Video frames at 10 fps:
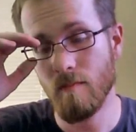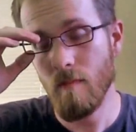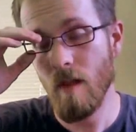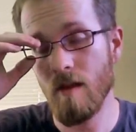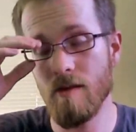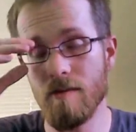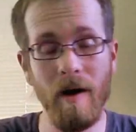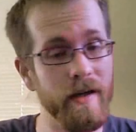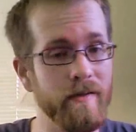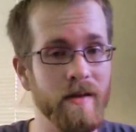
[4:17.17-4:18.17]
This
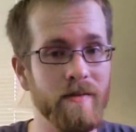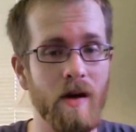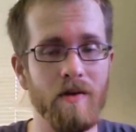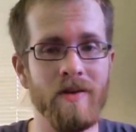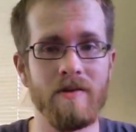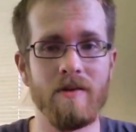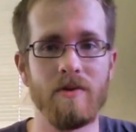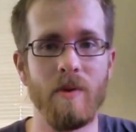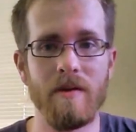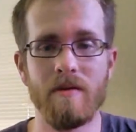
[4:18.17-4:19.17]
might even involve a
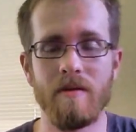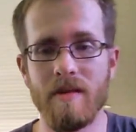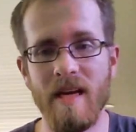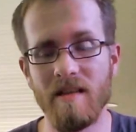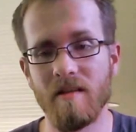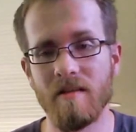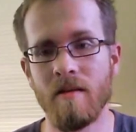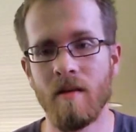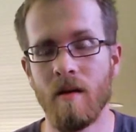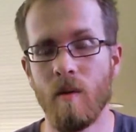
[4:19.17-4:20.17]
situational test
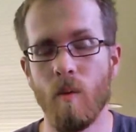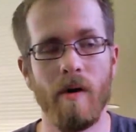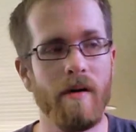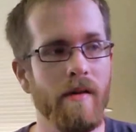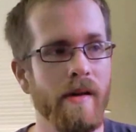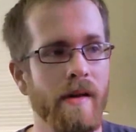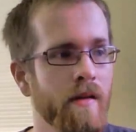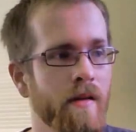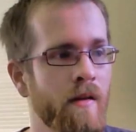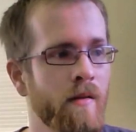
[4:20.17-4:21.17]
where the
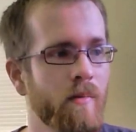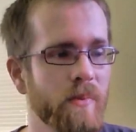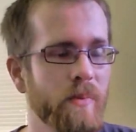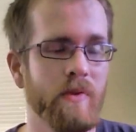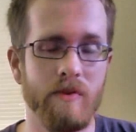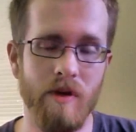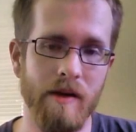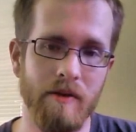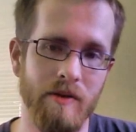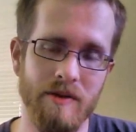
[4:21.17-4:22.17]
people
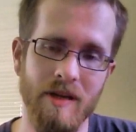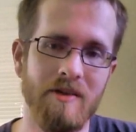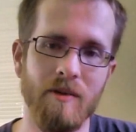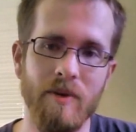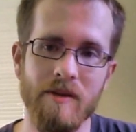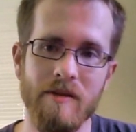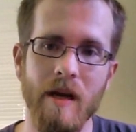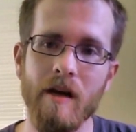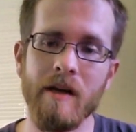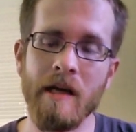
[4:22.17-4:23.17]
trying to assess your
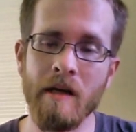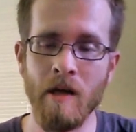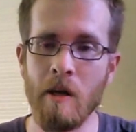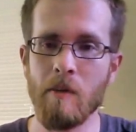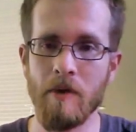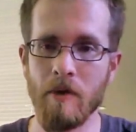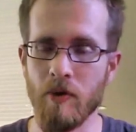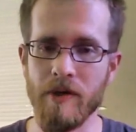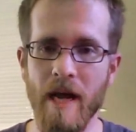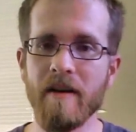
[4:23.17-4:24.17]
personality will
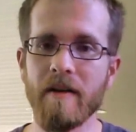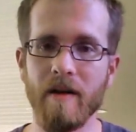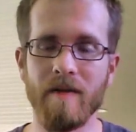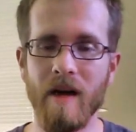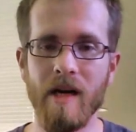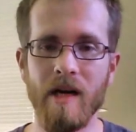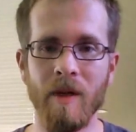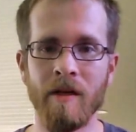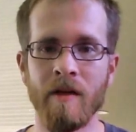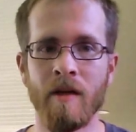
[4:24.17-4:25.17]
create an
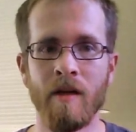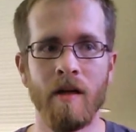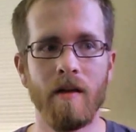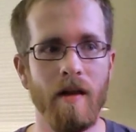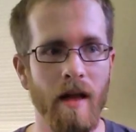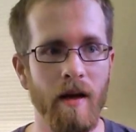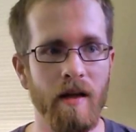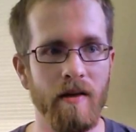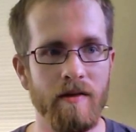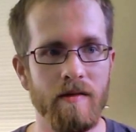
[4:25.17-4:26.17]
environment that
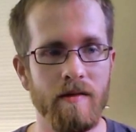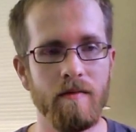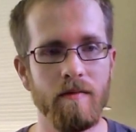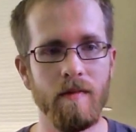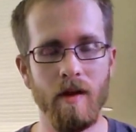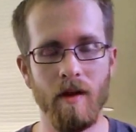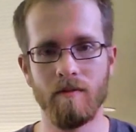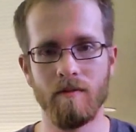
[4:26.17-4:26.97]
is, you know,